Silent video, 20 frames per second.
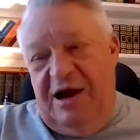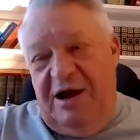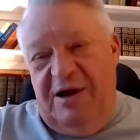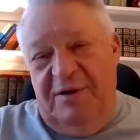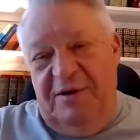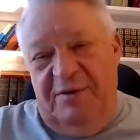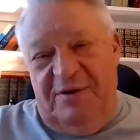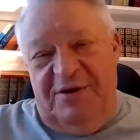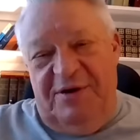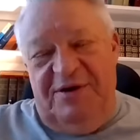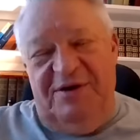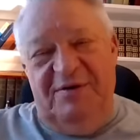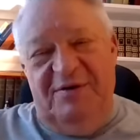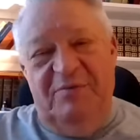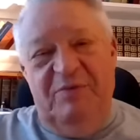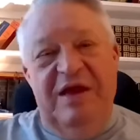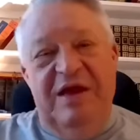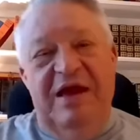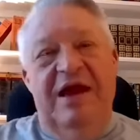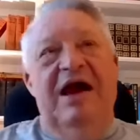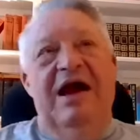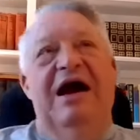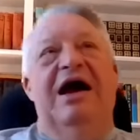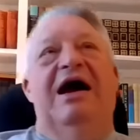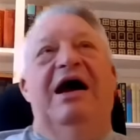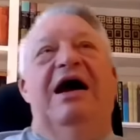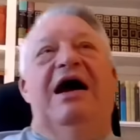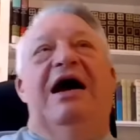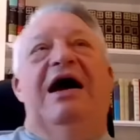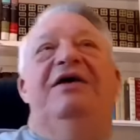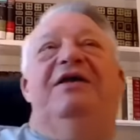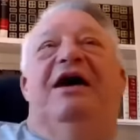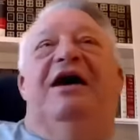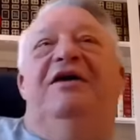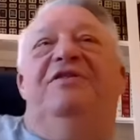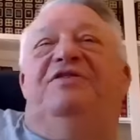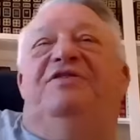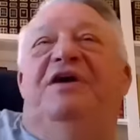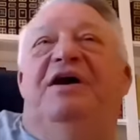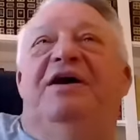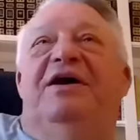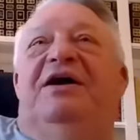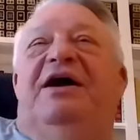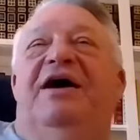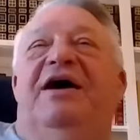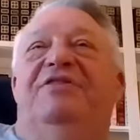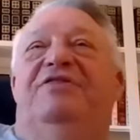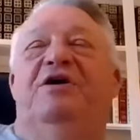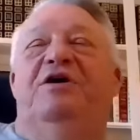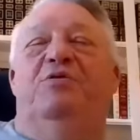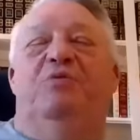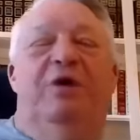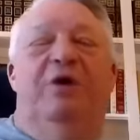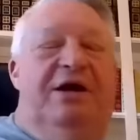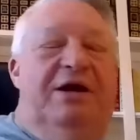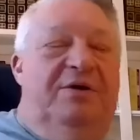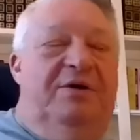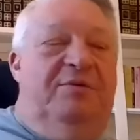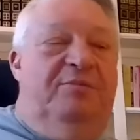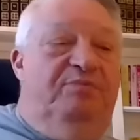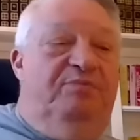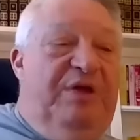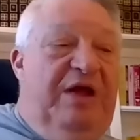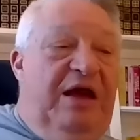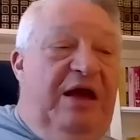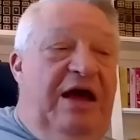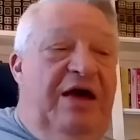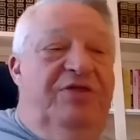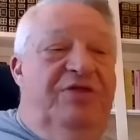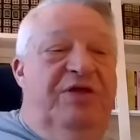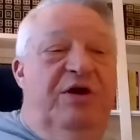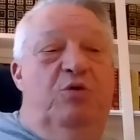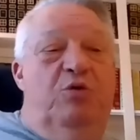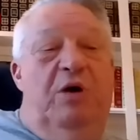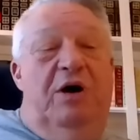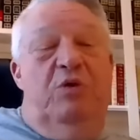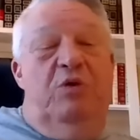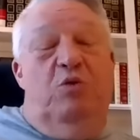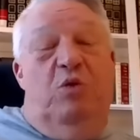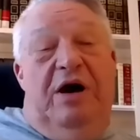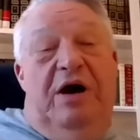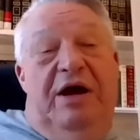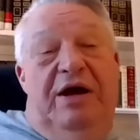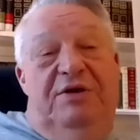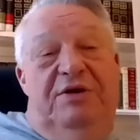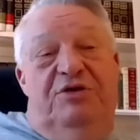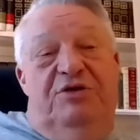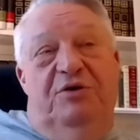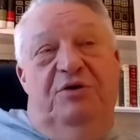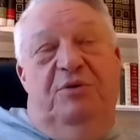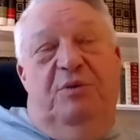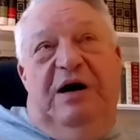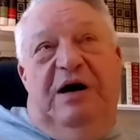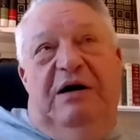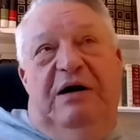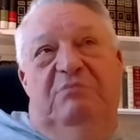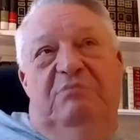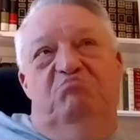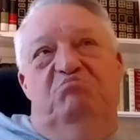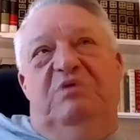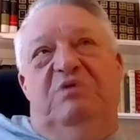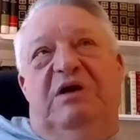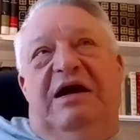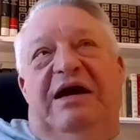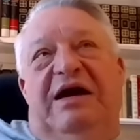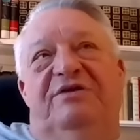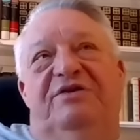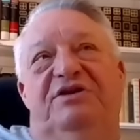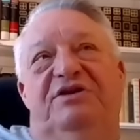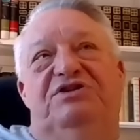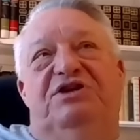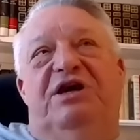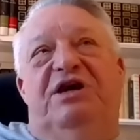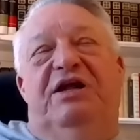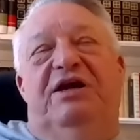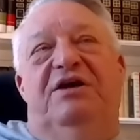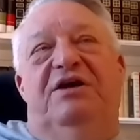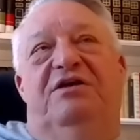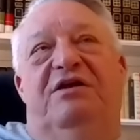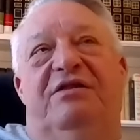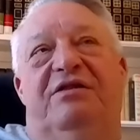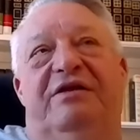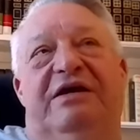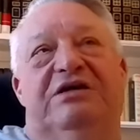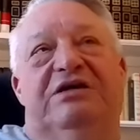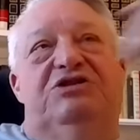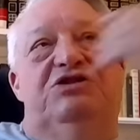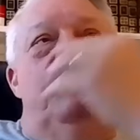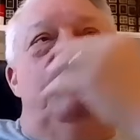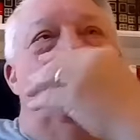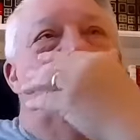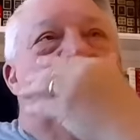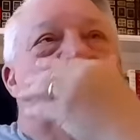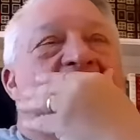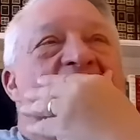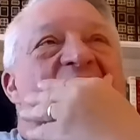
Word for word: I think one way to kind of just get into this